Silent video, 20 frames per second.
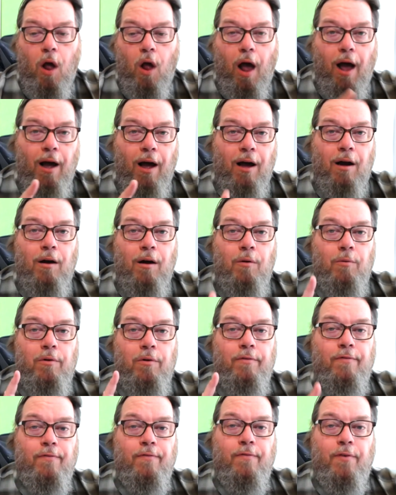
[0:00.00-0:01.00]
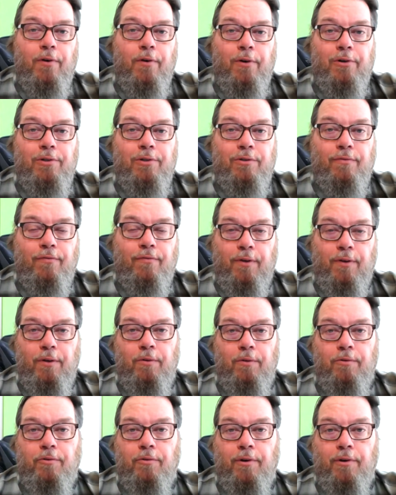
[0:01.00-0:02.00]
Our first
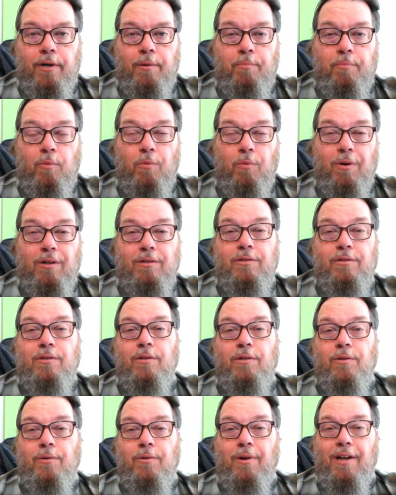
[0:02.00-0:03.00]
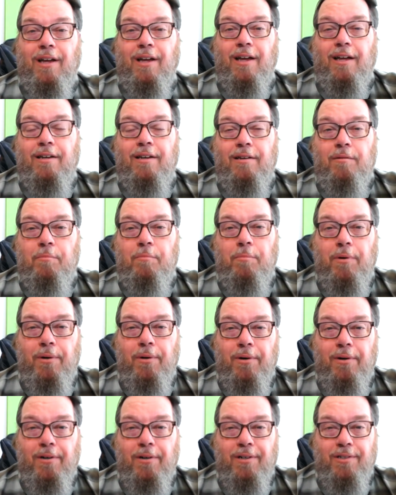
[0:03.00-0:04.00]
field trip was to
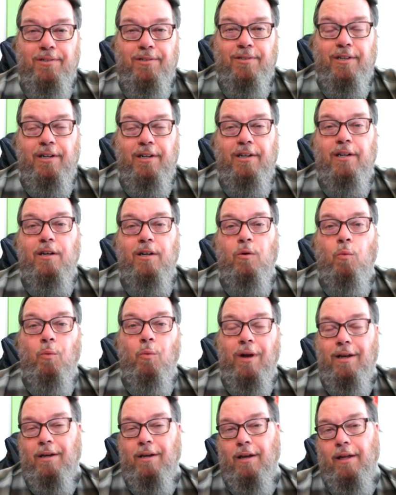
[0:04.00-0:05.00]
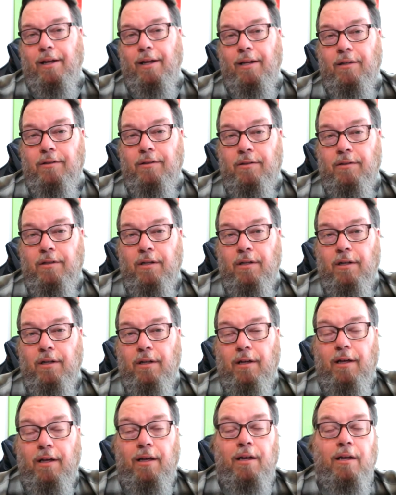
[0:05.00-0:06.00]
Edinburgh Scenic Wetlands
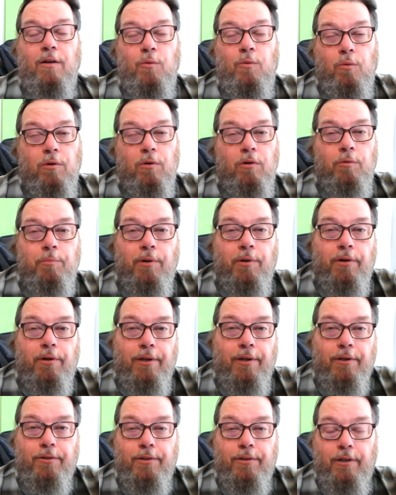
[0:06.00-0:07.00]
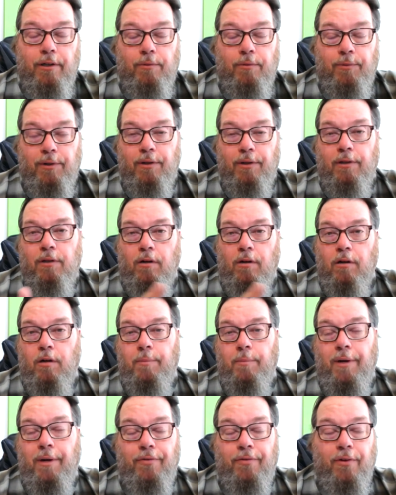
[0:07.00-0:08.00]
and World Birding Center. We're going to talk
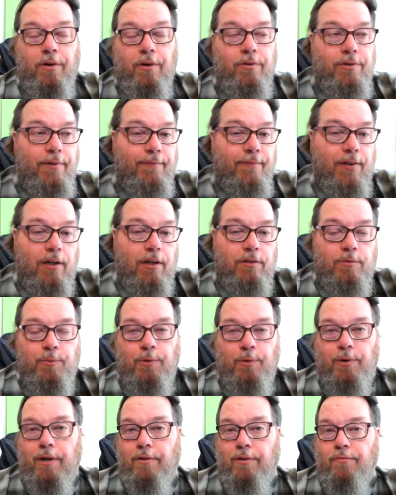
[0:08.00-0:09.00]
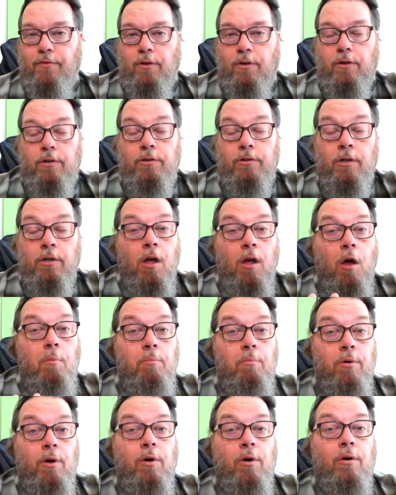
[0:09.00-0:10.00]
about those. I've got some great footage.
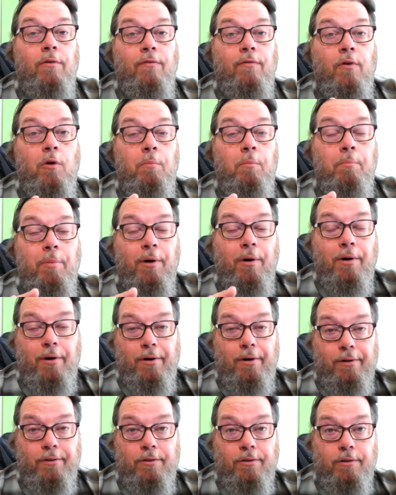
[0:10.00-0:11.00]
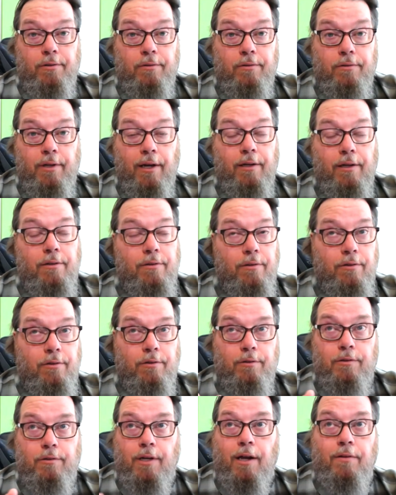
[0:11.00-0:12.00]
Beautiful birds, Texas,
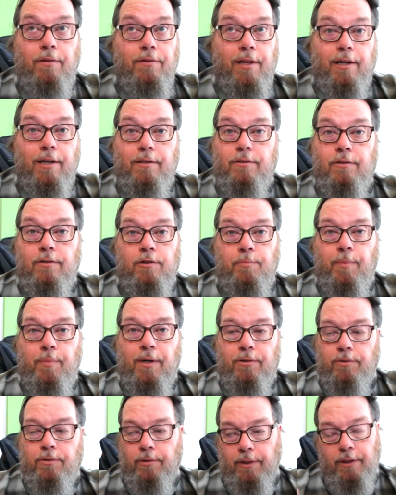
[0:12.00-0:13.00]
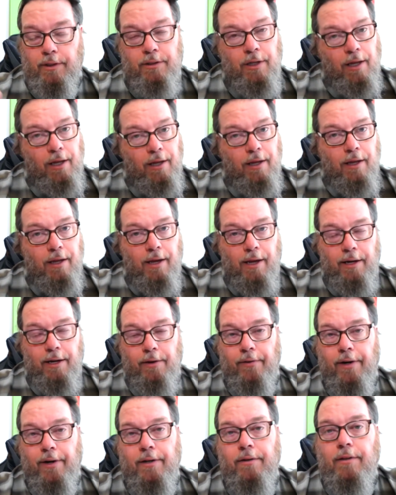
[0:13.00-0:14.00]
South Texas specialties. Hang
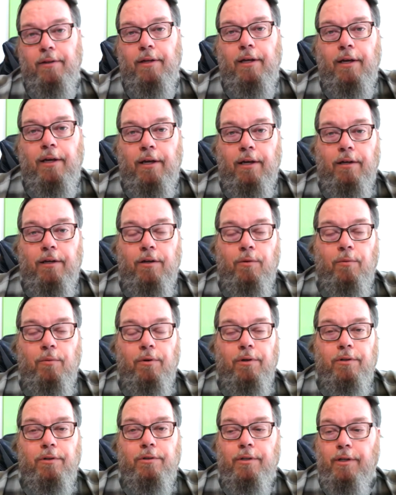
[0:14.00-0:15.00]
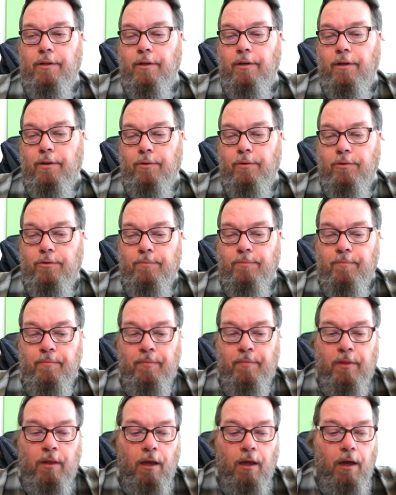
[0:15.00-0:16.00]
around to the end. You want to see those.
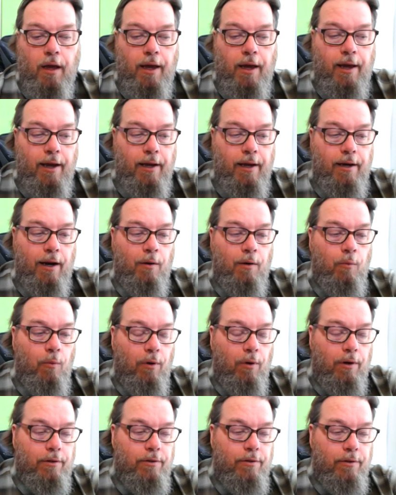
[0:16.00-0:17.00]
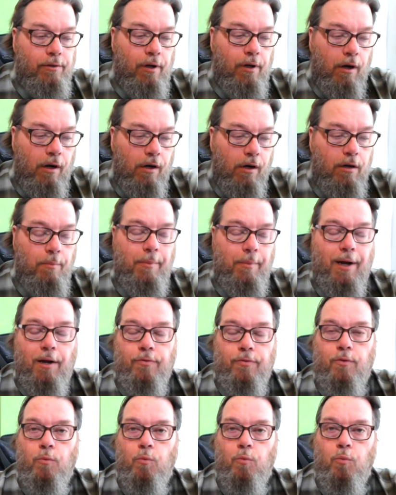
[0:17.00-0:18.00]
And I want to talk about
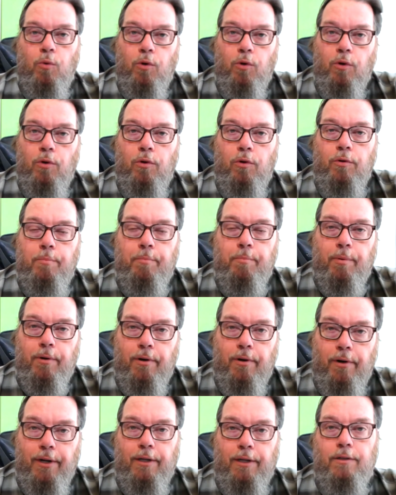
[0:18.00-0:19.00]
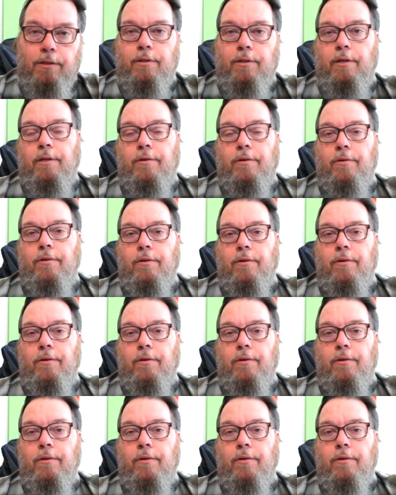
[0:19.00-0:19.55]
the World Birding Center.